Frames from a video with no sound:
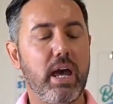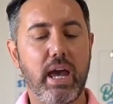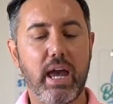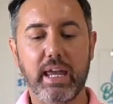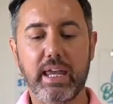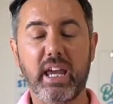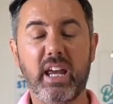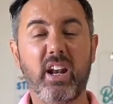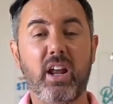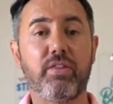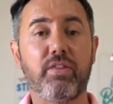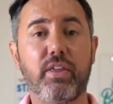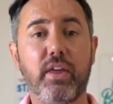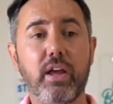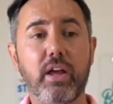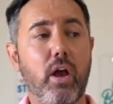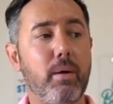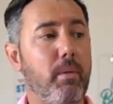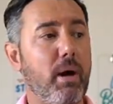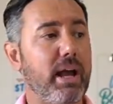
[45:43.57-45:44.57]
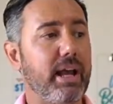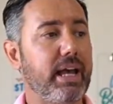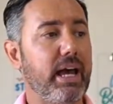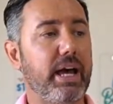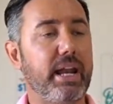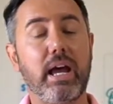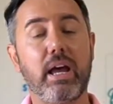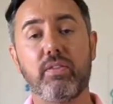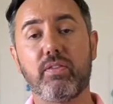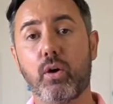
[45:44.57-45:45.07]
Again, I think I might
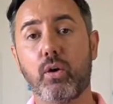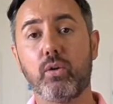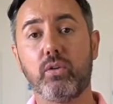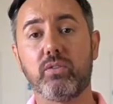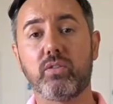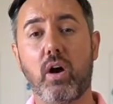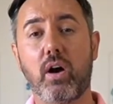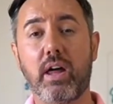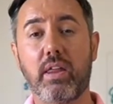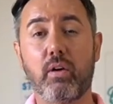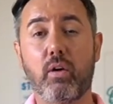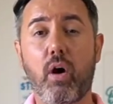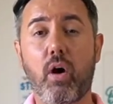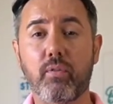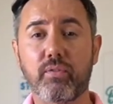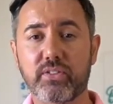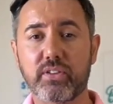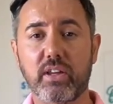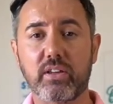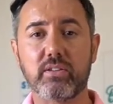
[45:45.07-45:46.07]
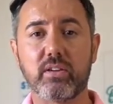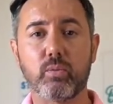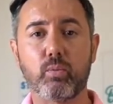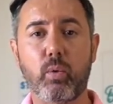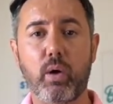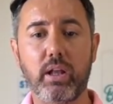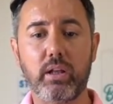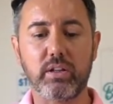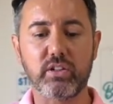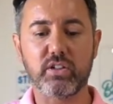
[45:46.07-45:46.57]
cut out those other offsets as
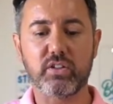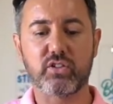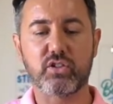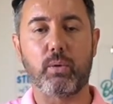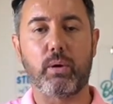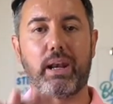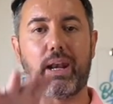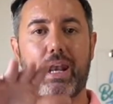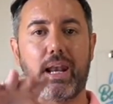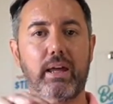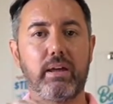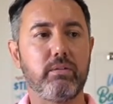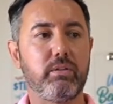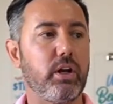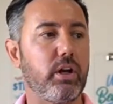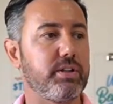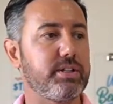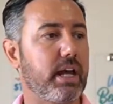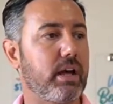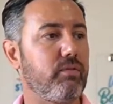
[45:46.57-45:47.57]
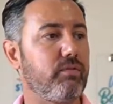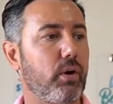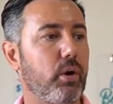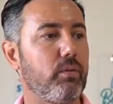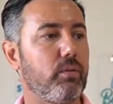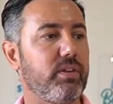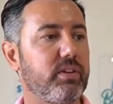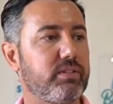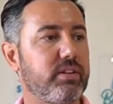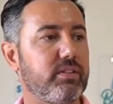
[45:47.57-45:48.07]
well and just do take a photo
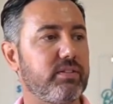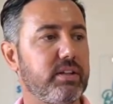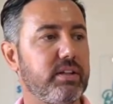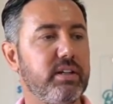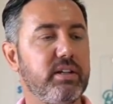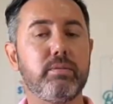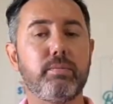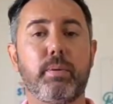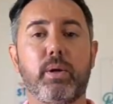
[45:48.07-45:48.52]
of this as it is,